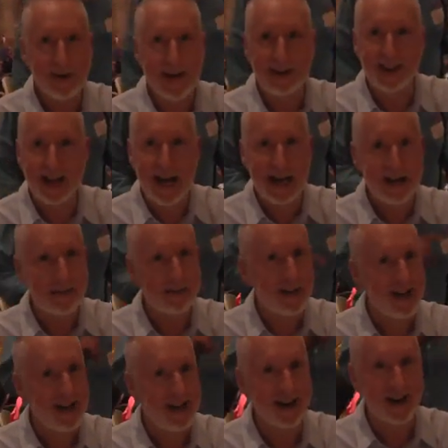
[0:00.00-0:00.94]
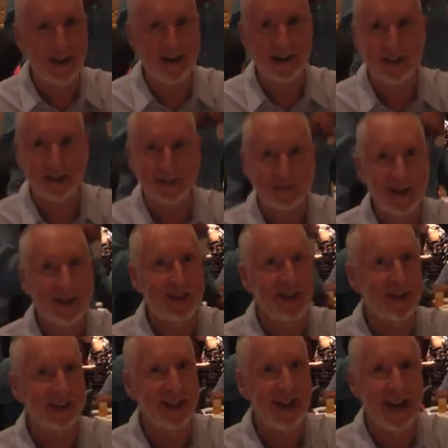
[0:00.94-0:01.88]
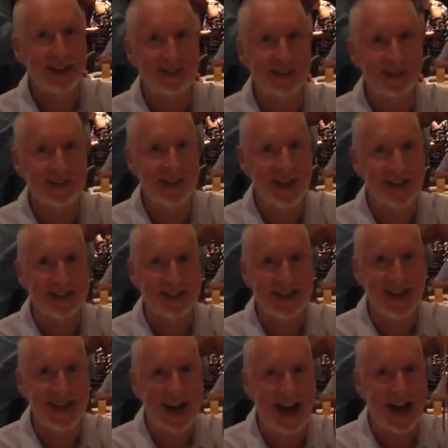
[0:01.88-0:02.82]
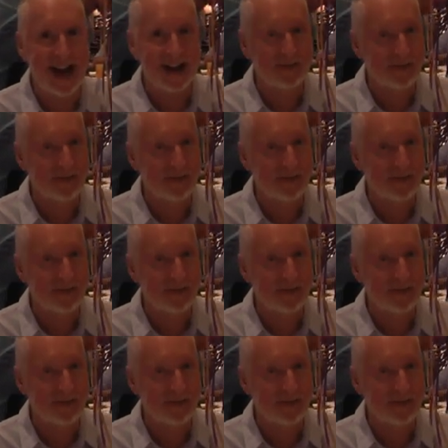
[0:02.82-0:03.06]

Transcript: medical cost and unlimited